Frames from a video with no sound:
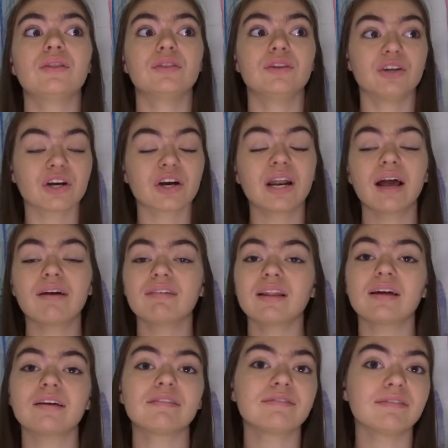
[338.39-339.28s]
you're gonna have
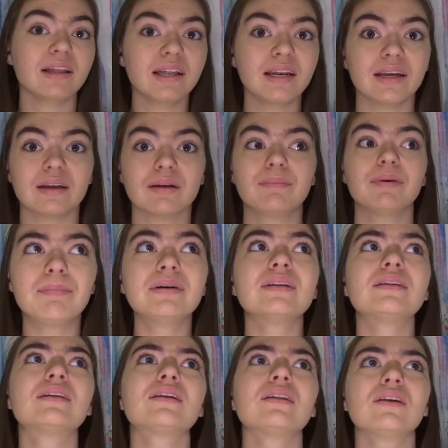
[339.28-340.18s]
a lot of flooding
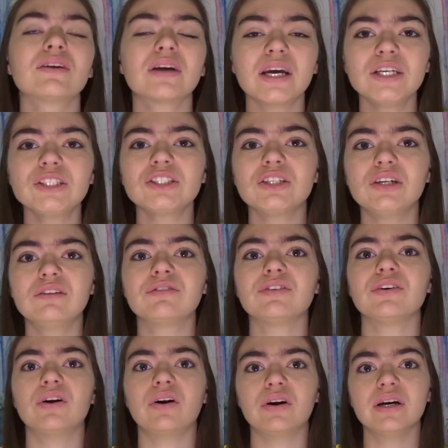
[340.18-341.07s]
but the location
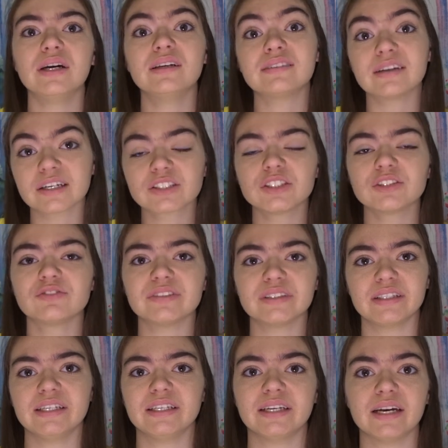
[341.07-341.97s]
overall is actually
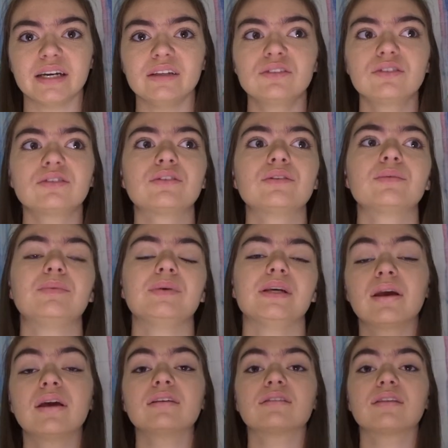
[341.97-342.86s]
really nice
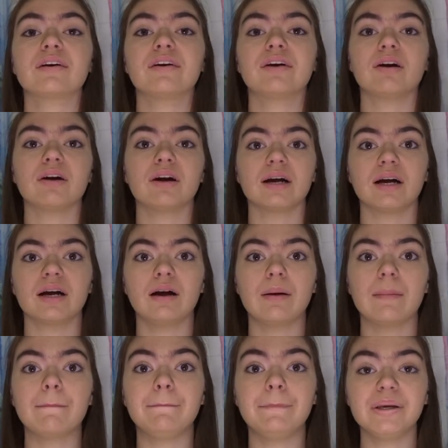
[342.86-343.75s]
because there are
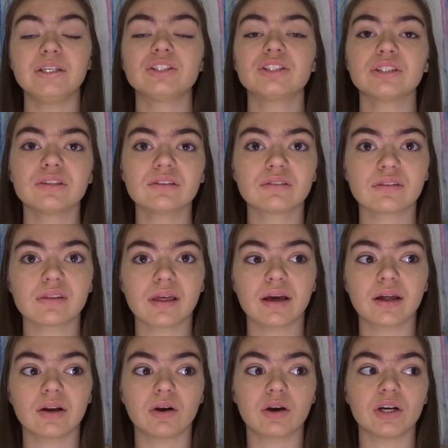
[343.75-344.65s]
beaches
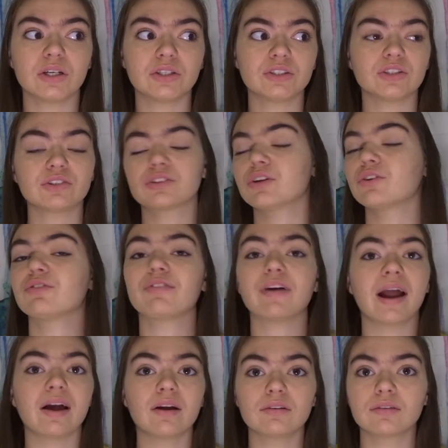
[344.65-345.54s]
that are just
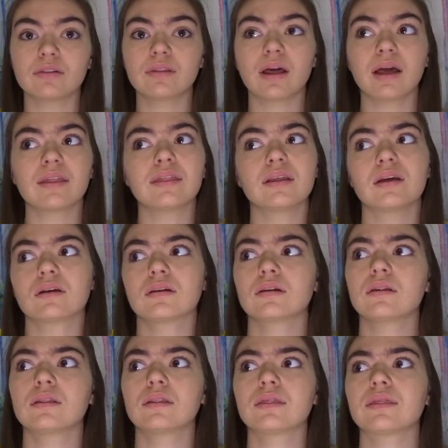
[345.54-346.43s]
around I think
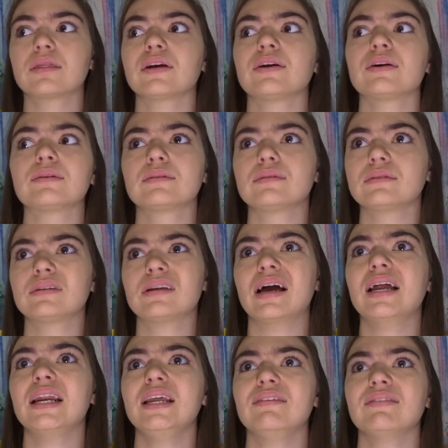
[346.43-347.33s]
they're
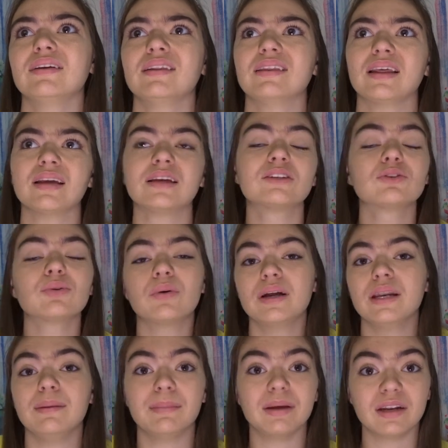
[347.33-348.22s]
not even like
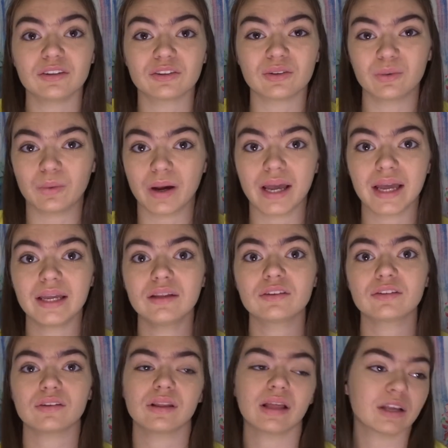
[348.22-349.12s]
20 minutes away
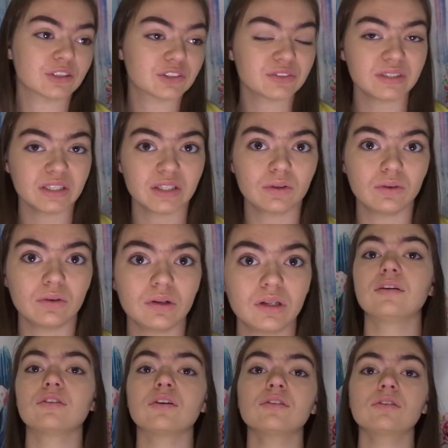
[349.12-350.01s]
so that's really
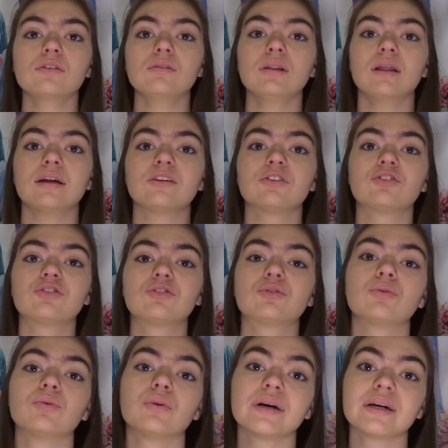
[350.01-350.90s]
cool there's also a lot of
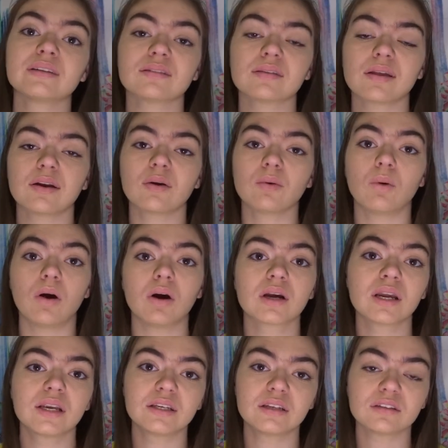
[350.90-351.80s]
stores that are
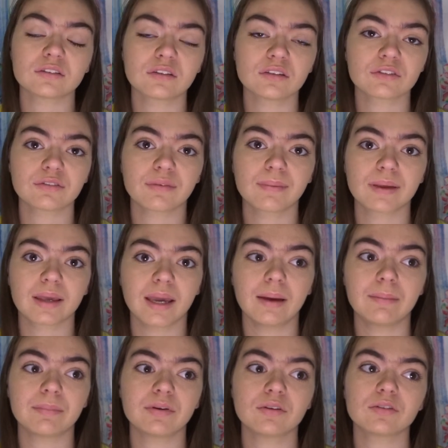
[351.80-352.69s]
walking distance from the
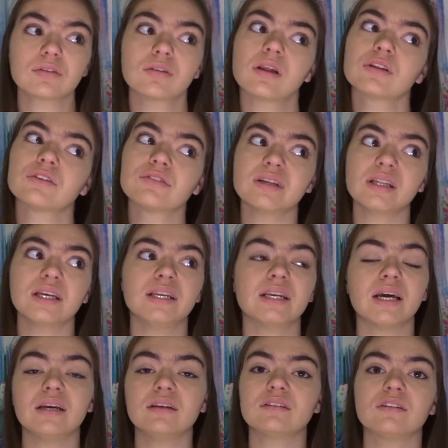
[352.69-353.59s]
campus so that's really
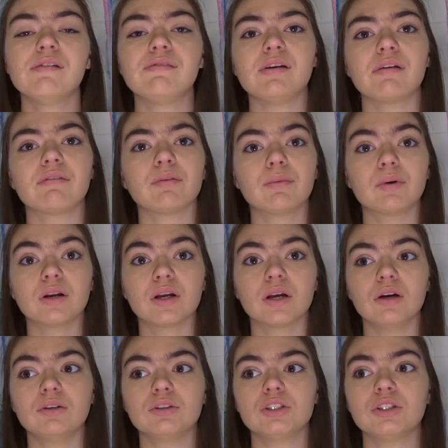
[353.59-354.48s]
nice if you ever want to
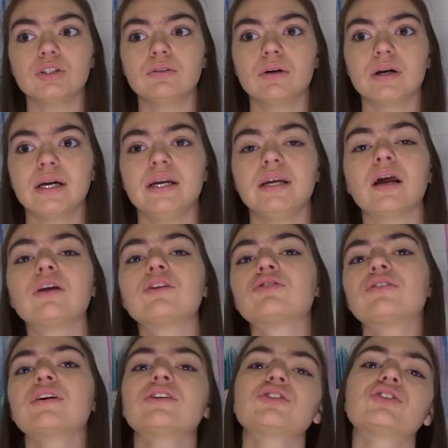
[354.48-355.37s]
go to a
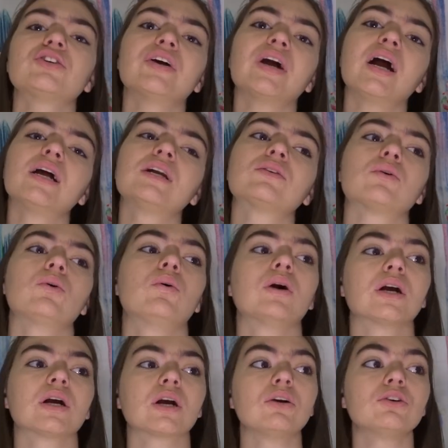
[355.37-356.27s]
nice restaurant
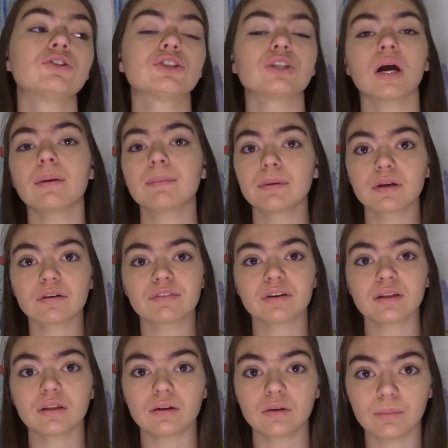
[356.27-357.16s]
or go shopping
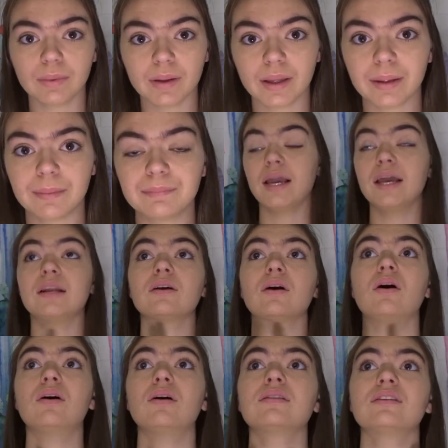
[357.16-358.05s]
for a little bit
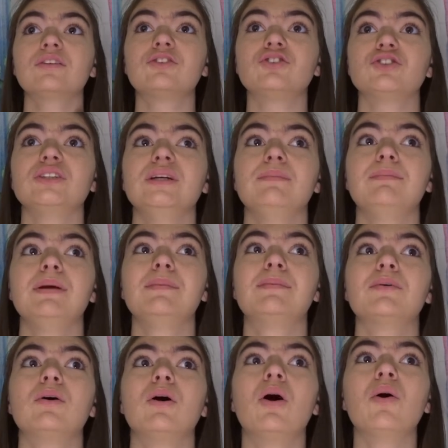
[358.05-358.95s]
and on the street
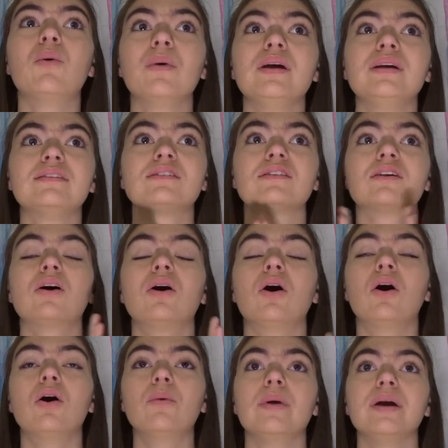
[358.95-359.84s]
people always
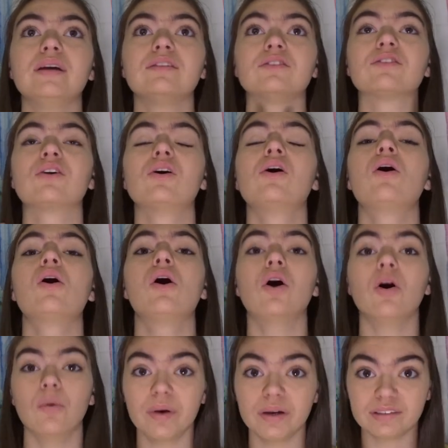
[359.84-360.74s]
always
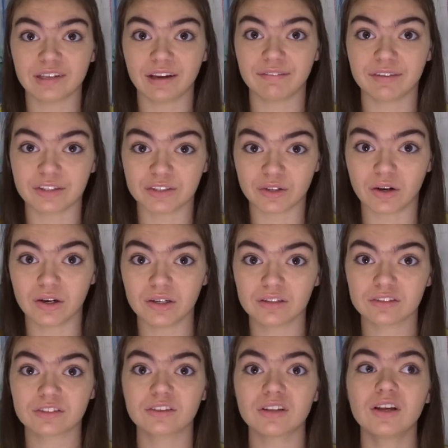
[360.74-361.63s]
always have their
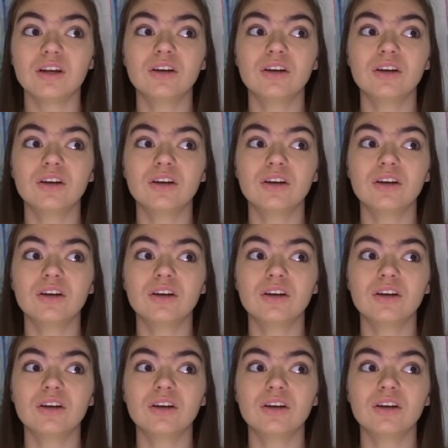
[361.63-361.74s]
dogs